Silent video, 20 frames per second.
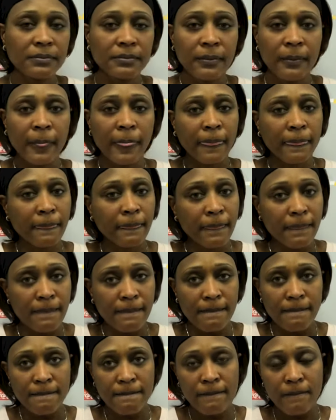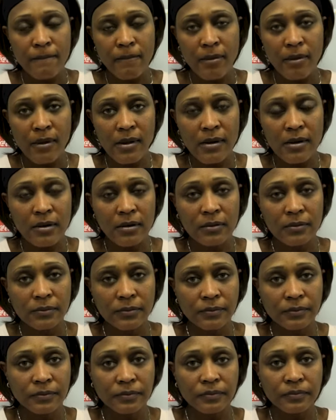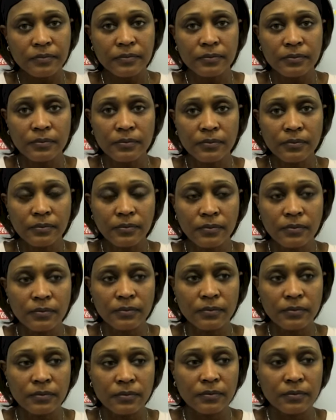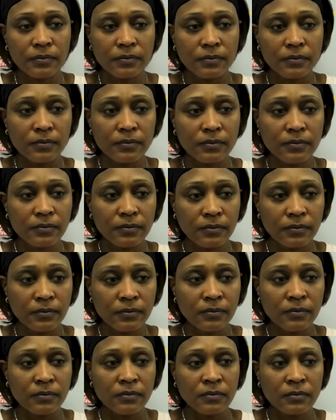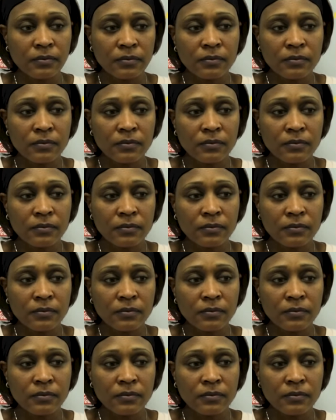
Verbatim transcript: Talk about this latest stretch for Brittany Washington and how well she's been playing and